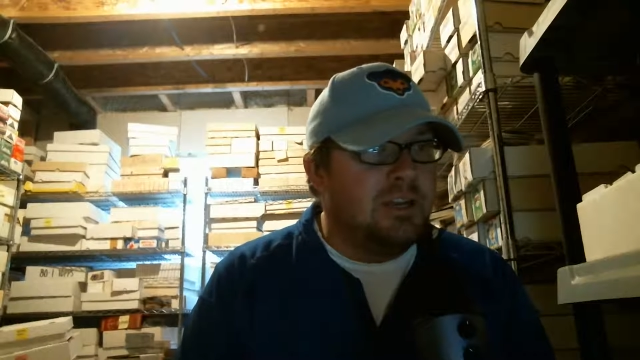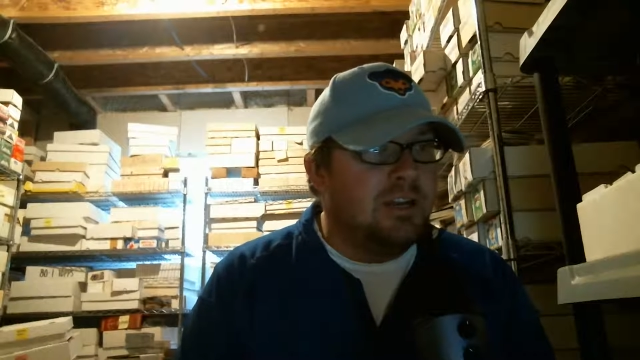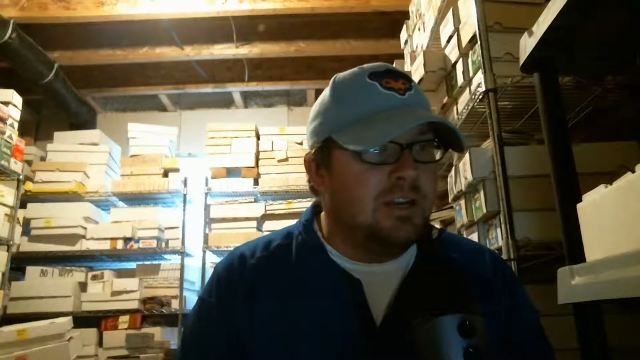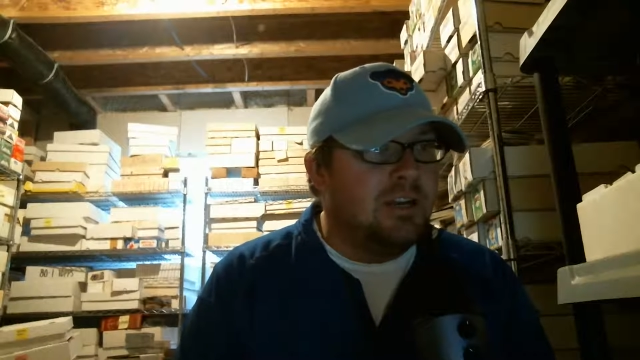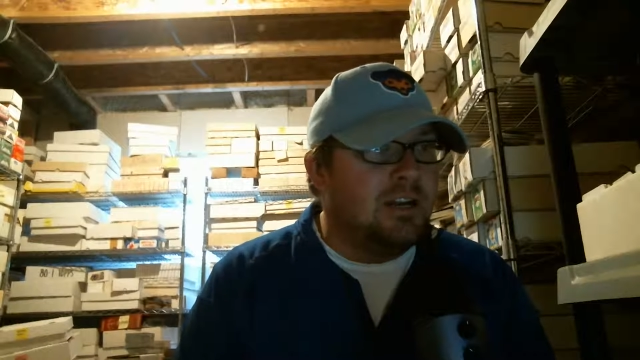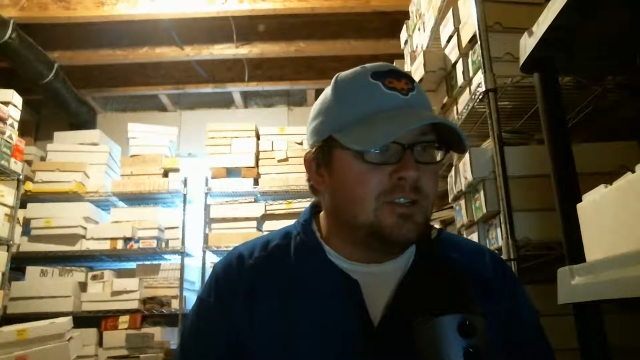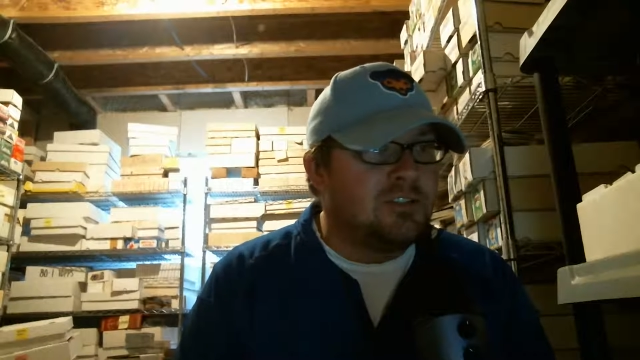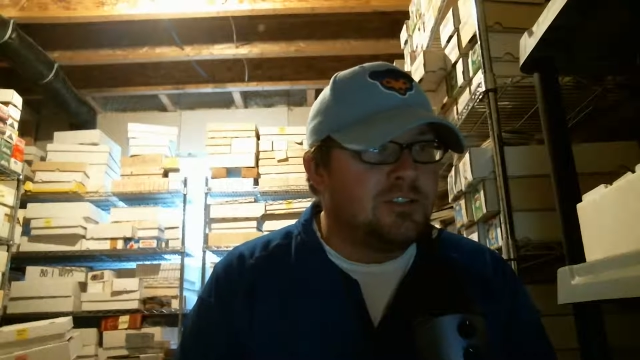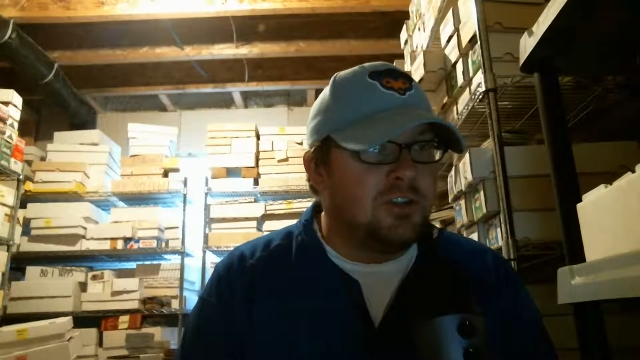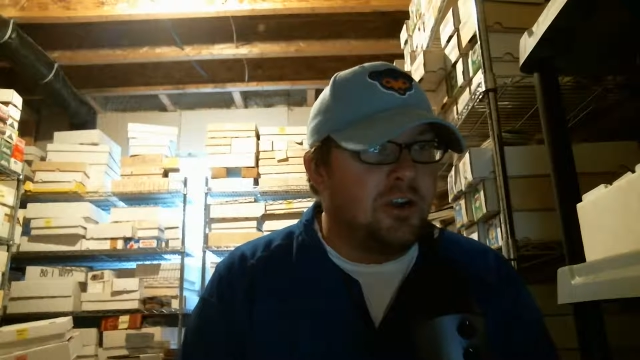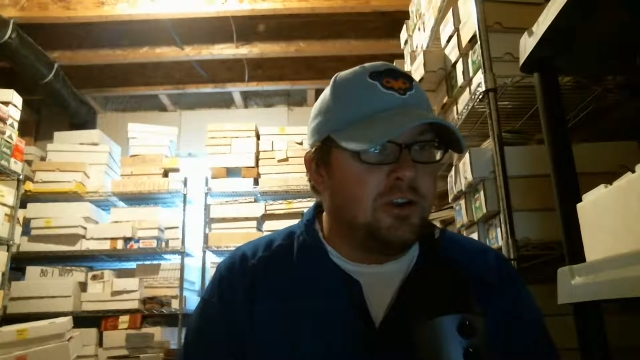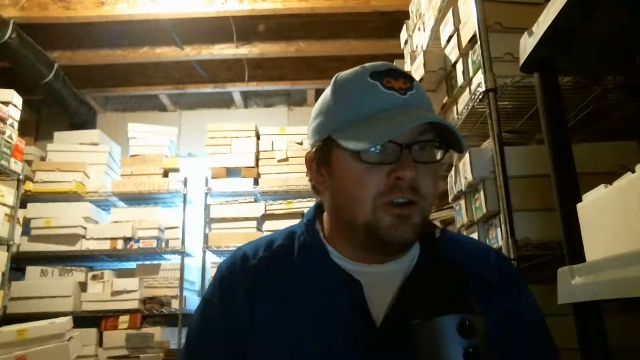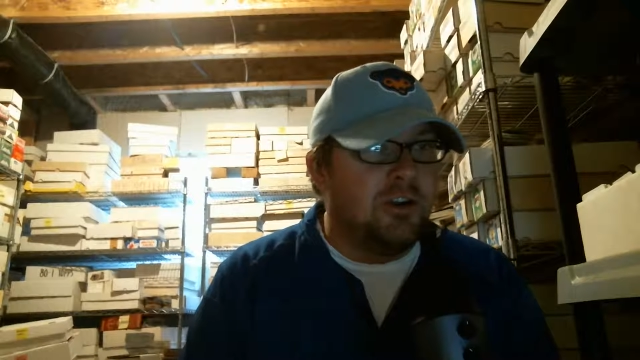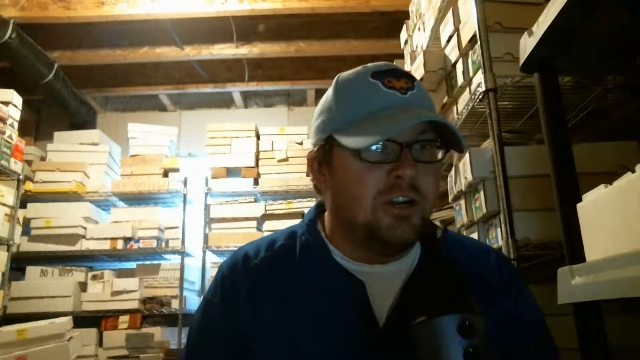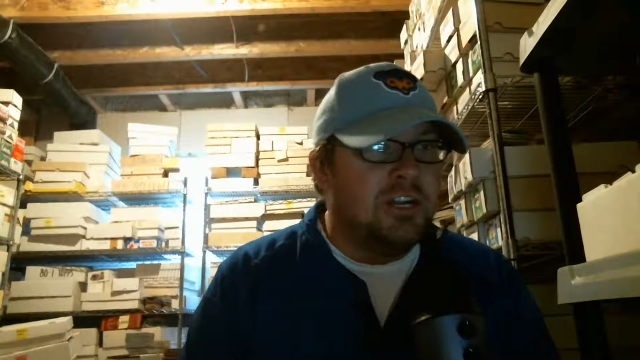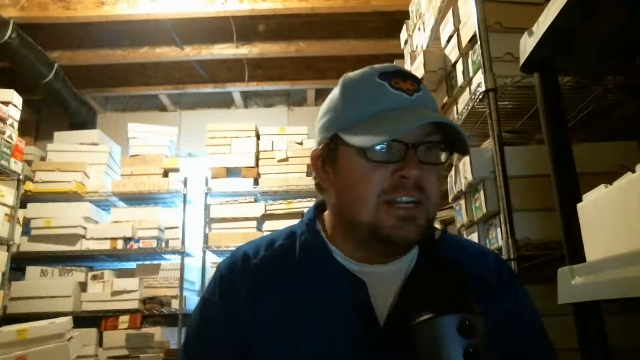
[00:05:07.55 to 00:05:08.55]
a
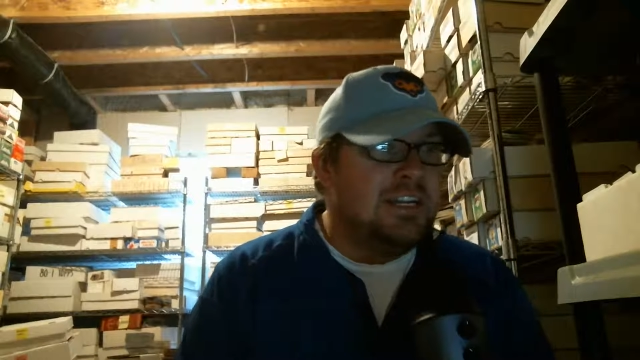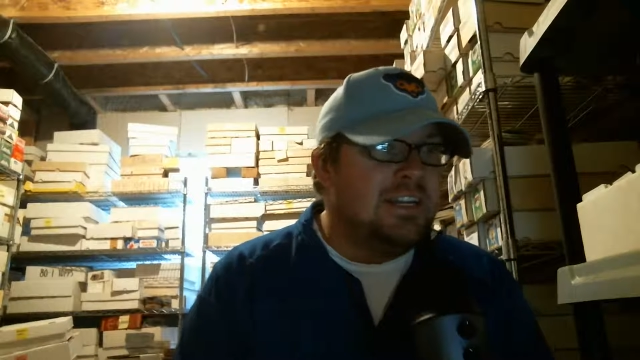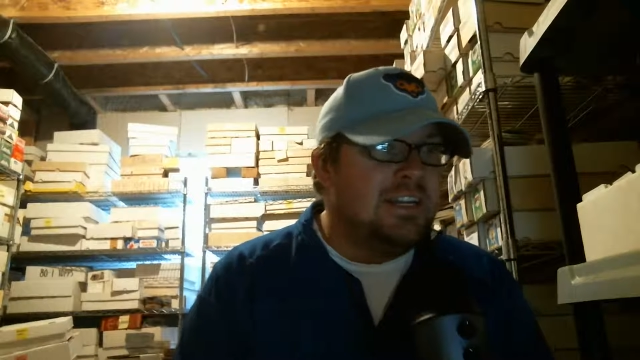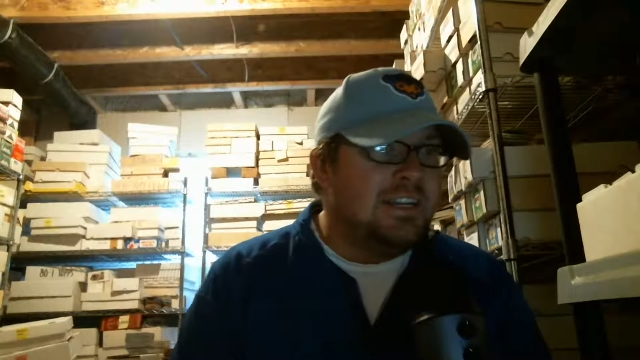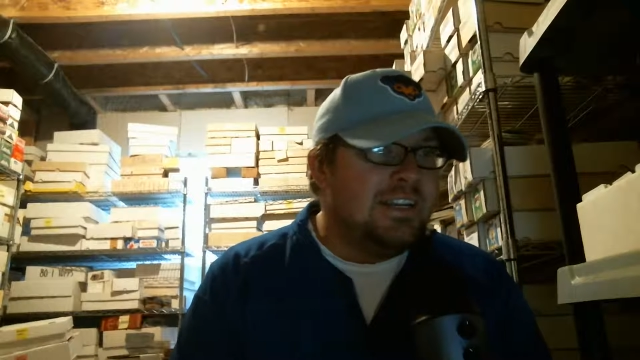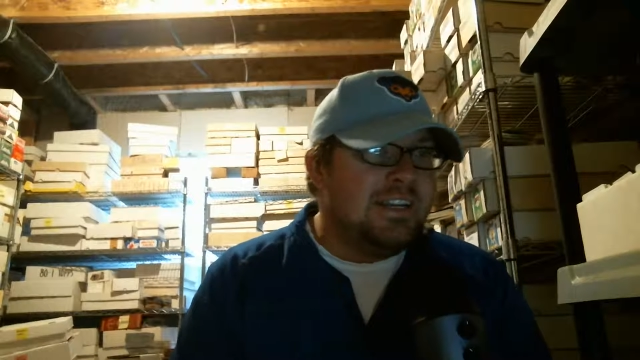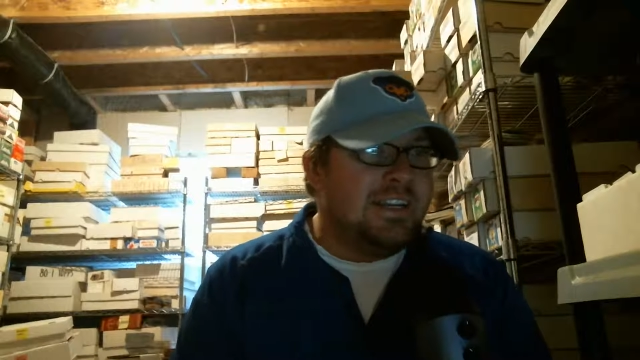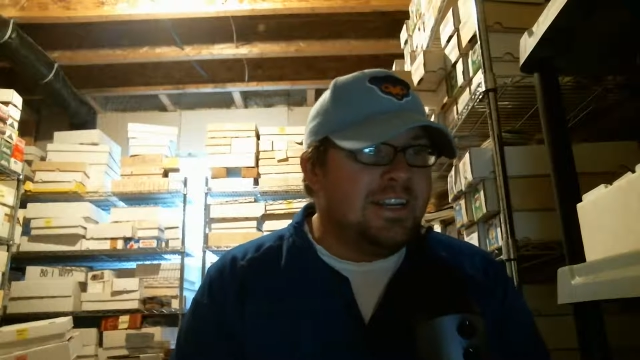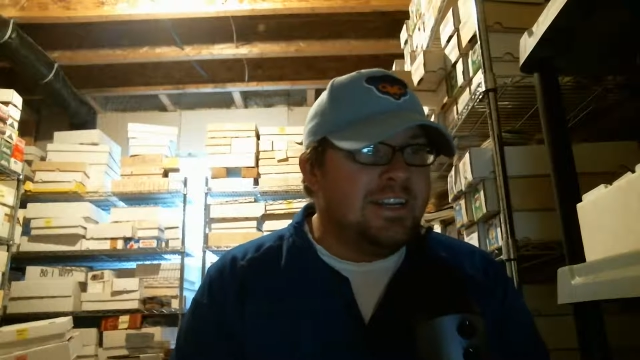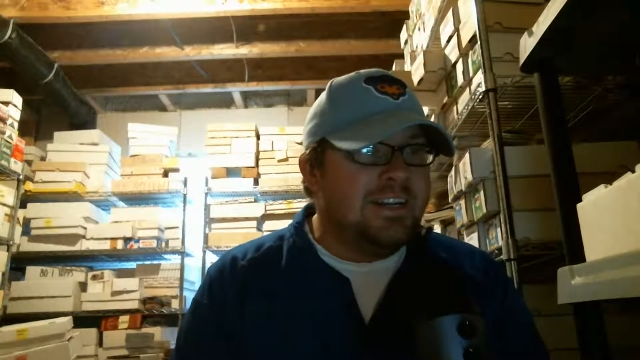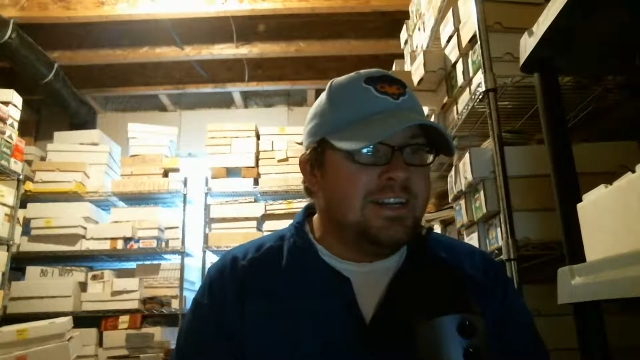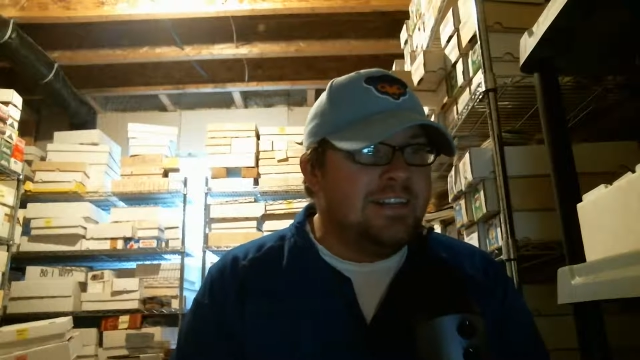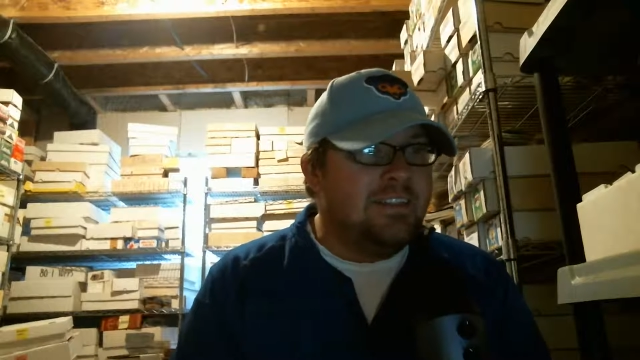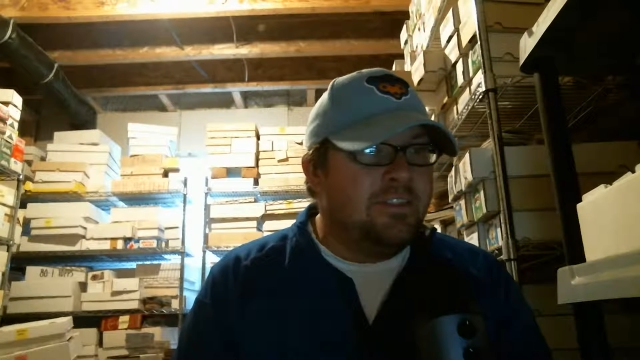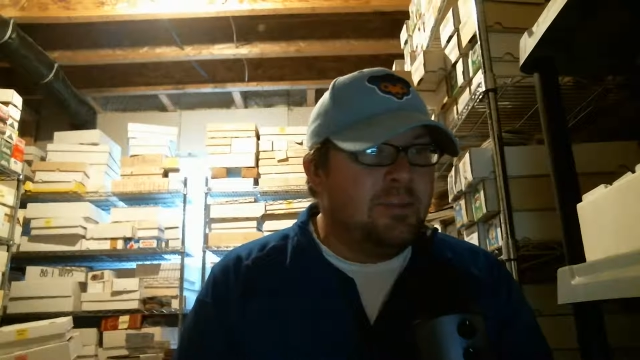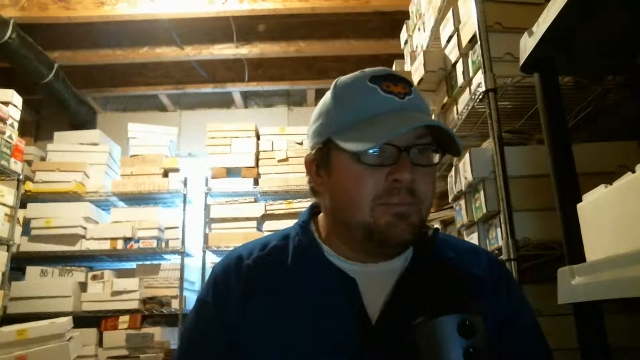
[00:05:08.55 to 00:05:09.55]
starter
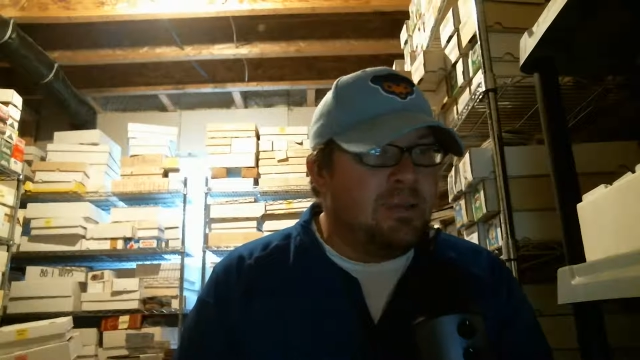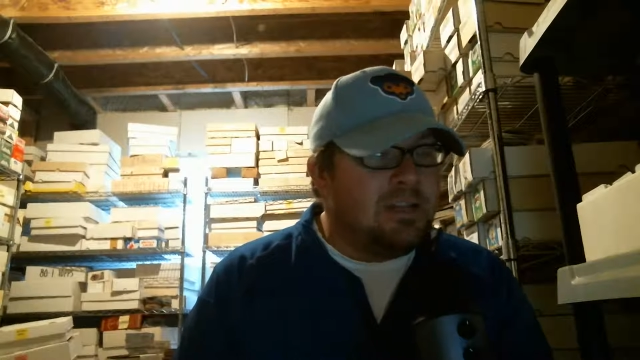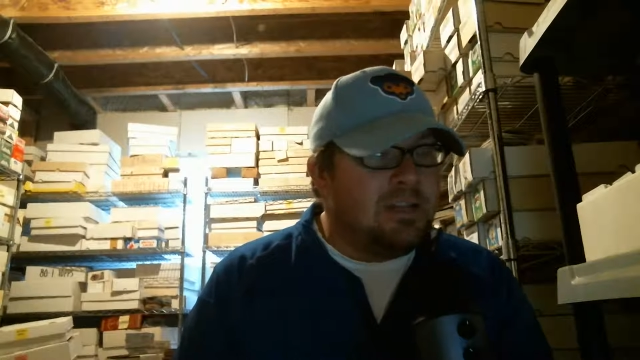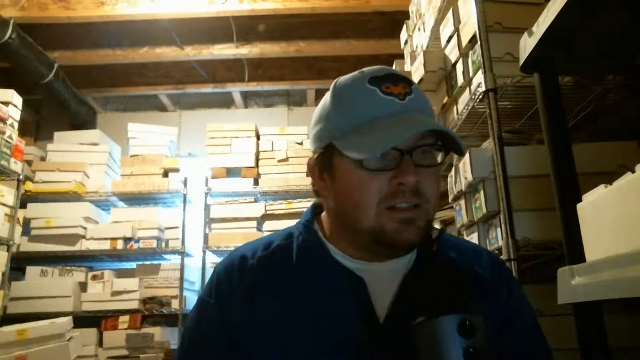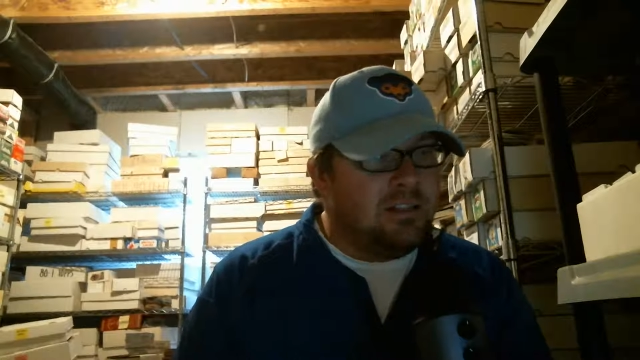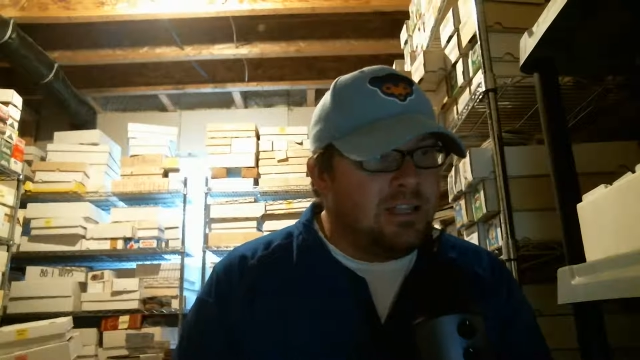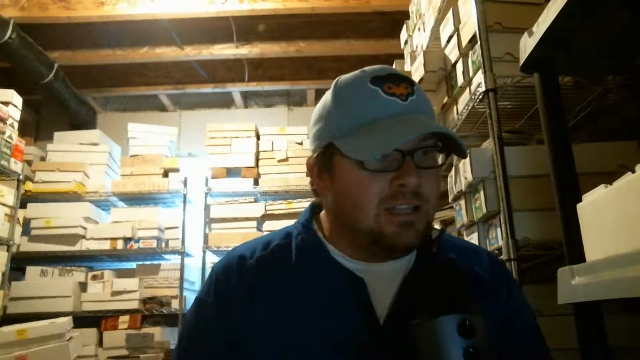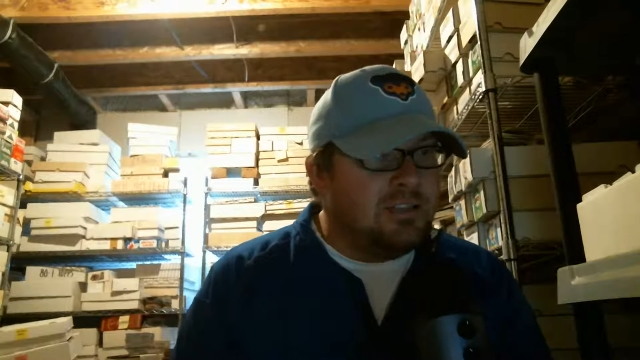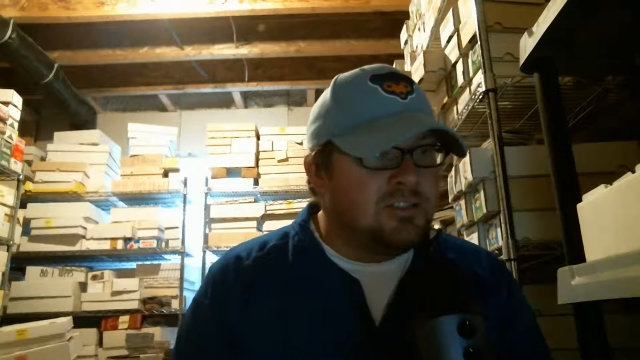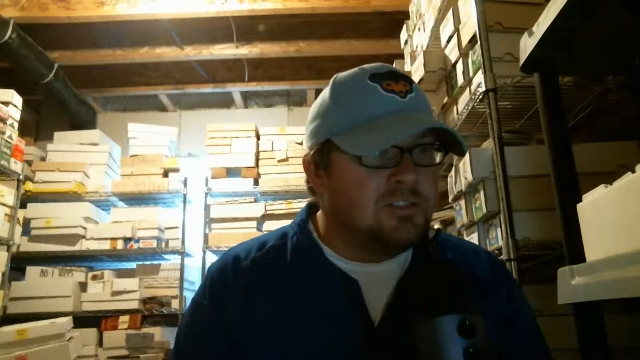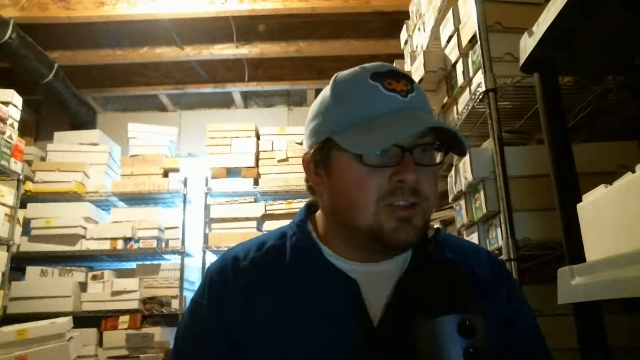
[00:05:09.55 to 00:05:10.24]
in the big leagues.